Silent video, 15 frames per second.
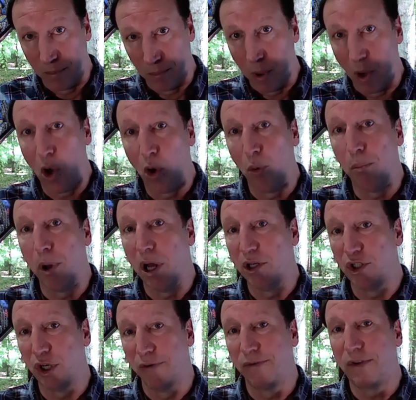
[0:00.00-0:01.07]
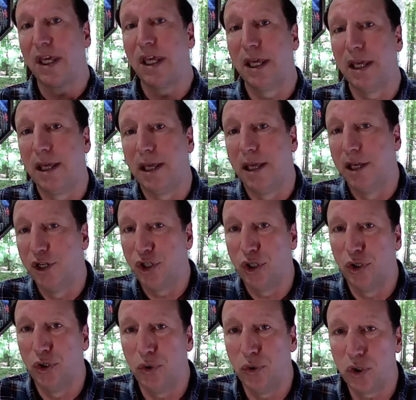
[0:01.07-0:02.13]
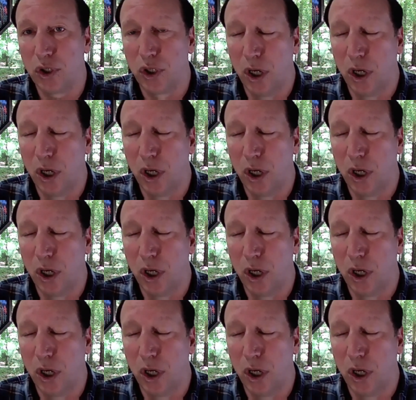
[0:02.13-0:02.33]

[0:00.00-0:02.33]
whole bunch of key issues.